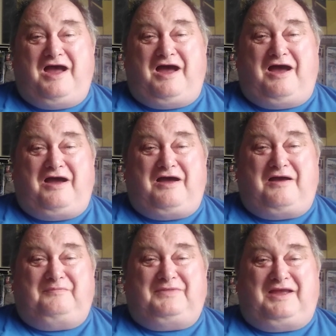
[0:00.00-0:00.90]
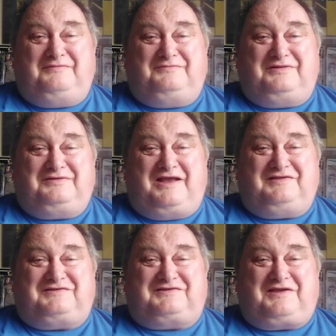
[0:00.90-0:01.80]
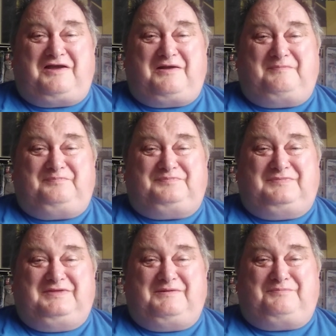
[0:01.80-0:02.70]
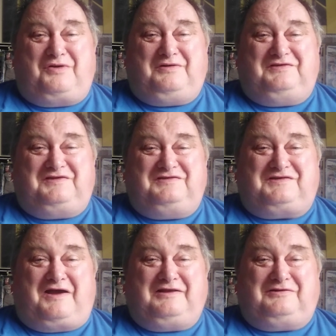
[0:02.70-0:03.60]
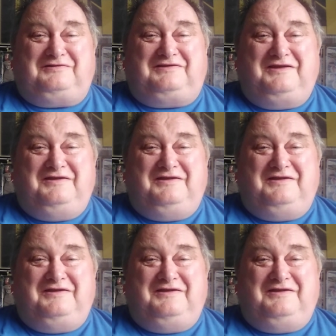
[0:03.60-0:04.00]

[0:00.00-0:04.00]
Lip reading: And the blog is entitled